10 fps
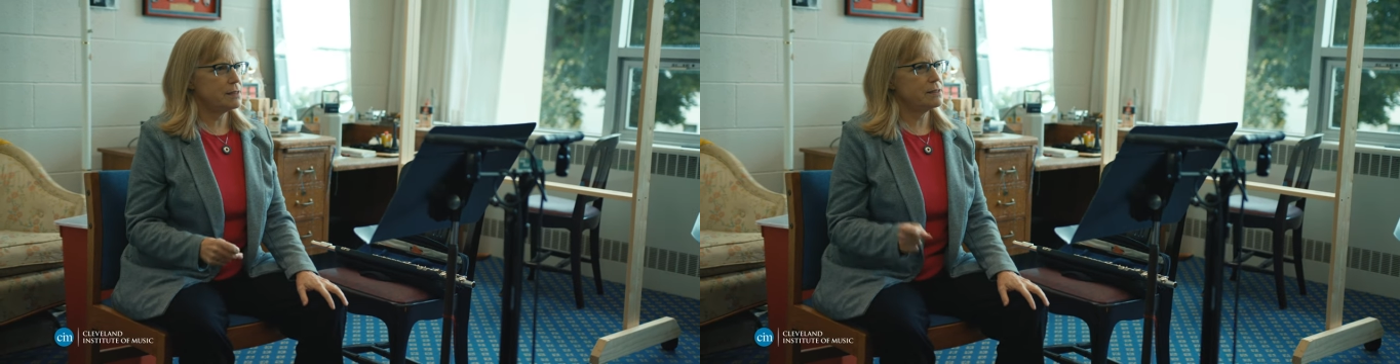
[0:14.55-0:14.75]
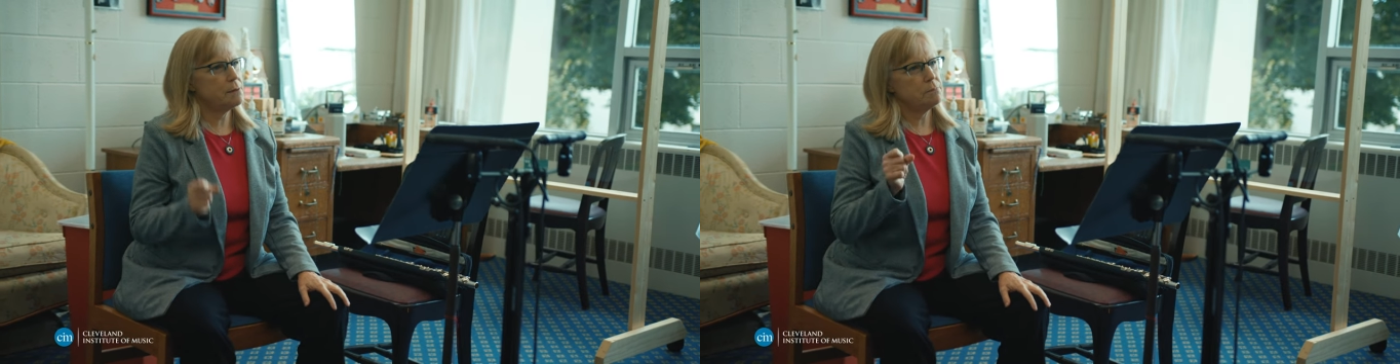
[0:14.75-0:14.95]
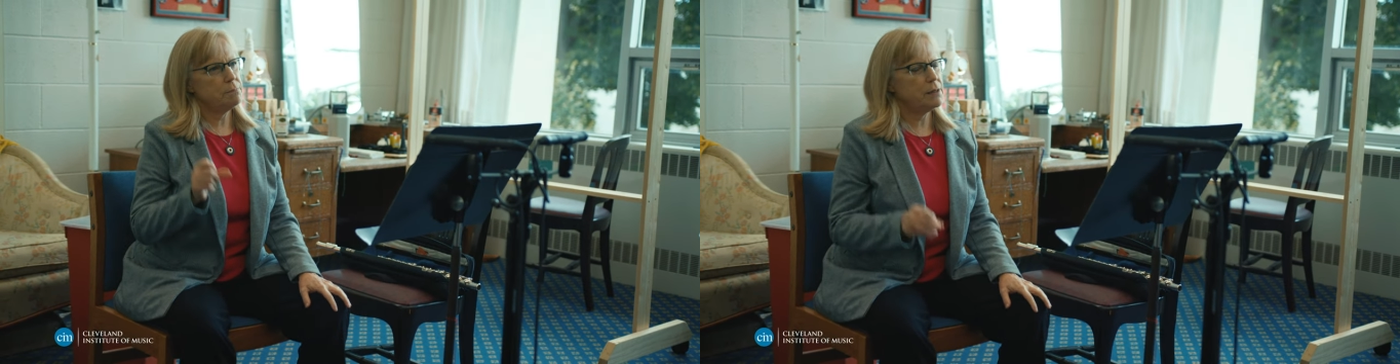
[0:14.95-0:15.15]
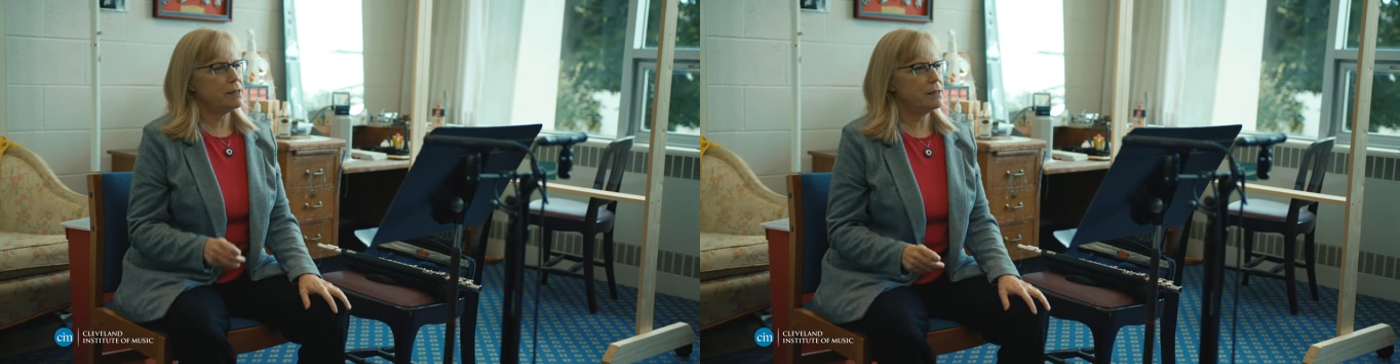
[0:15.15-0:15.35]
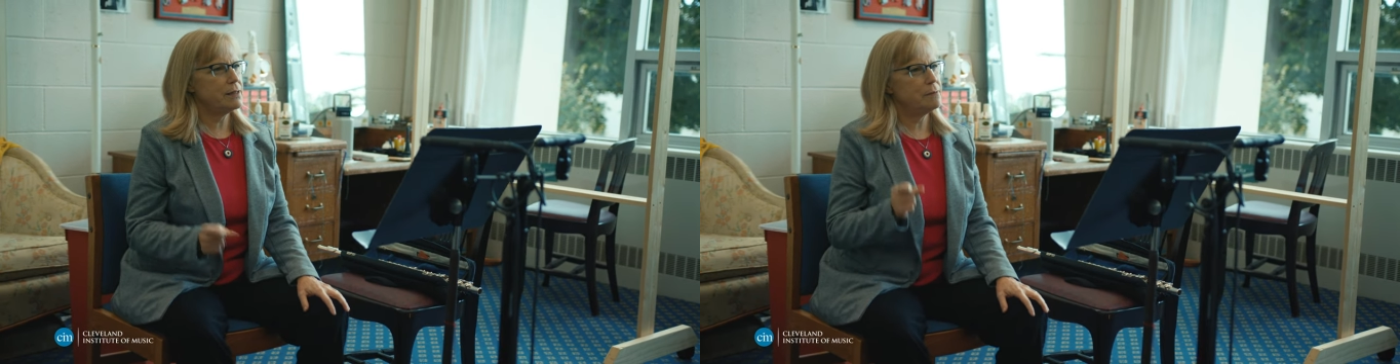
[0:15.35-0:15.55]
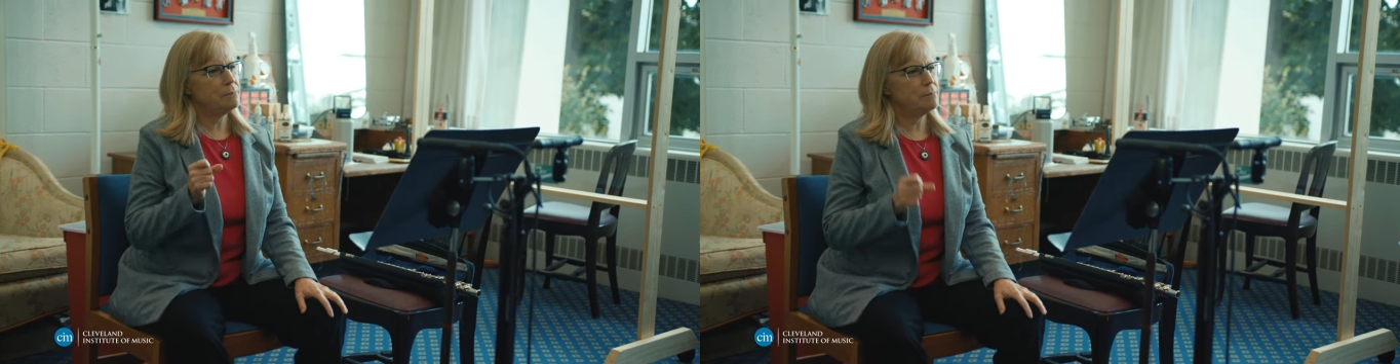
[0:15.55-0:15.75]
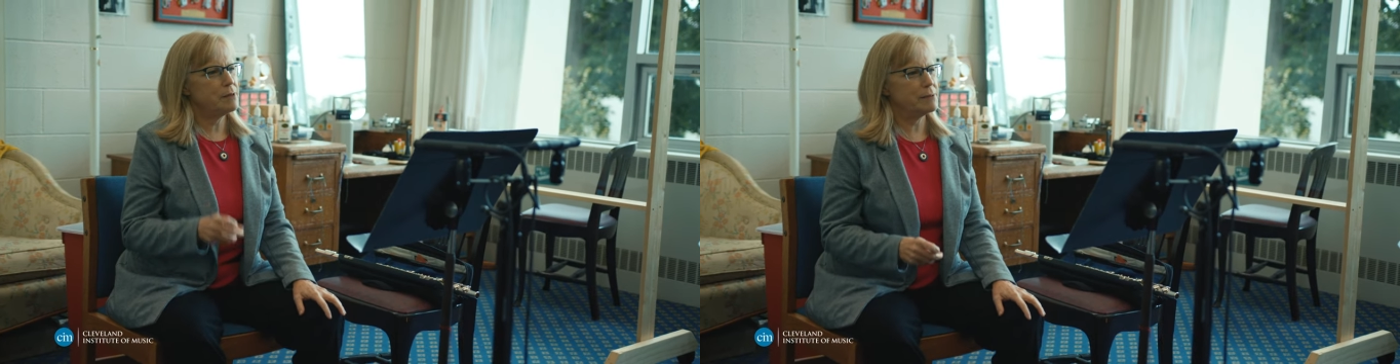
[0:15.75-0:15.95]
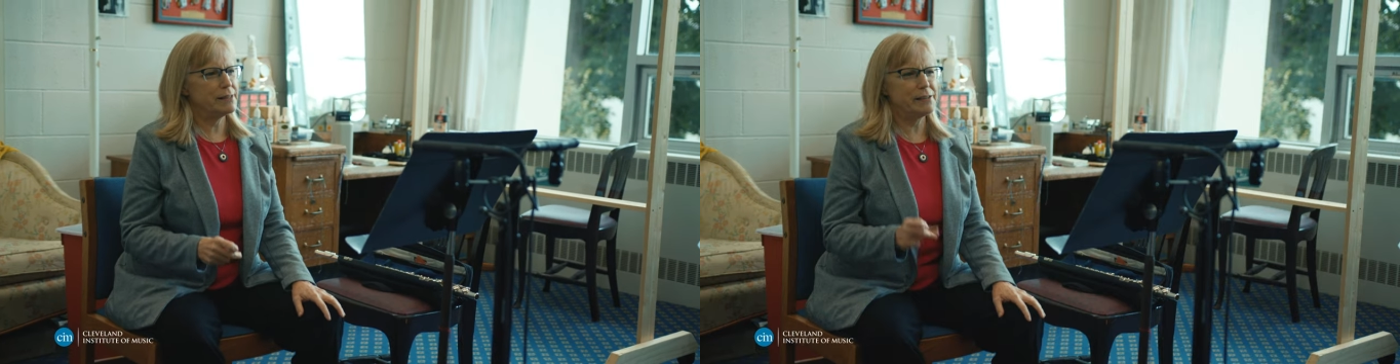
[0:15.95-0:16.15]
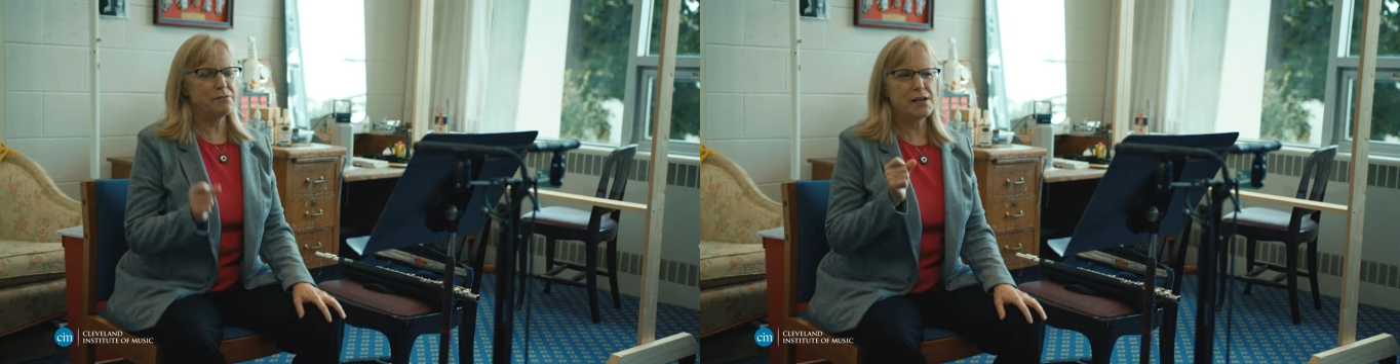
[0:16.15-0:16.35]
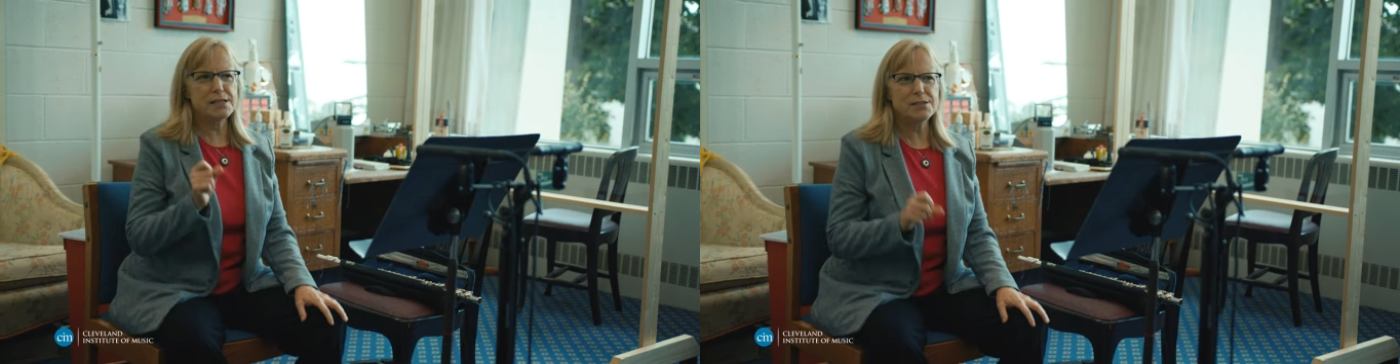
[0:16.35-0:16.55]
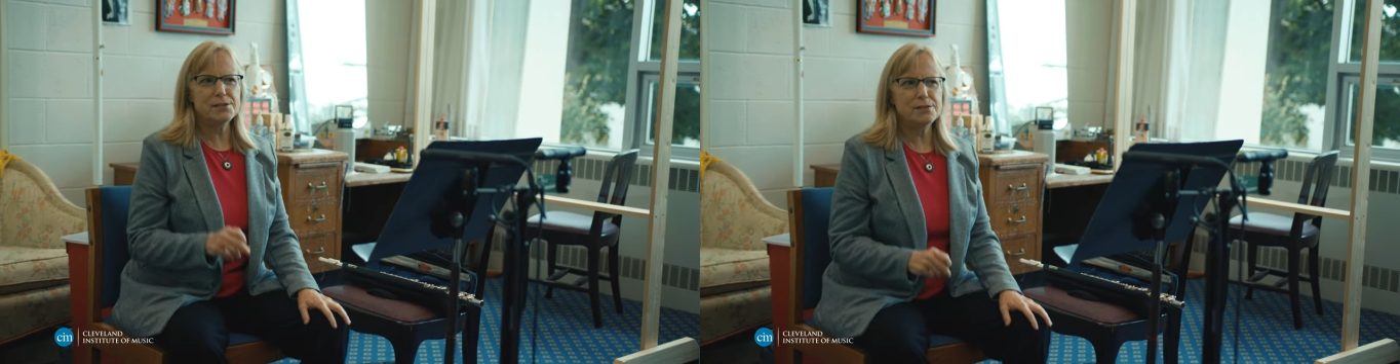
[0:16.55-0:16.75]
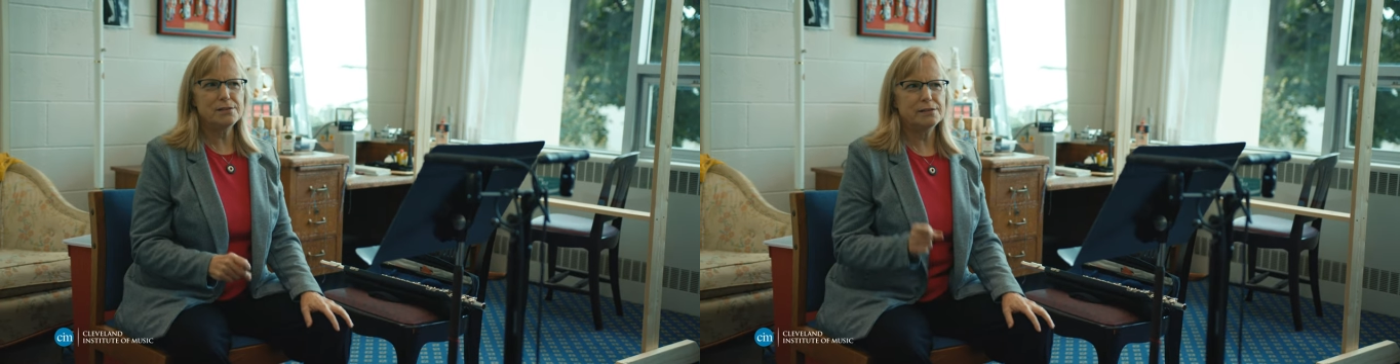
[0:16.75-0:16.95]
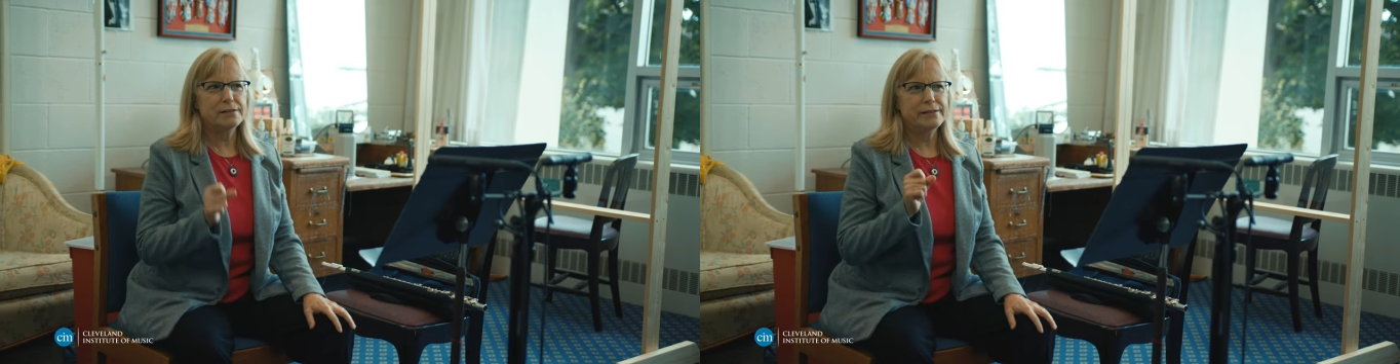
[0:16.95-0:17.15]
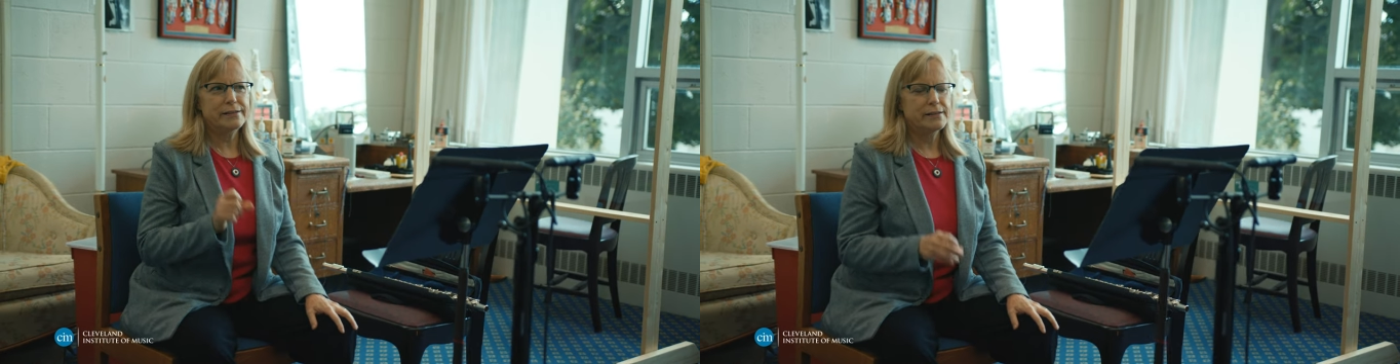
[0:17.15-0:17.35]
is to give them the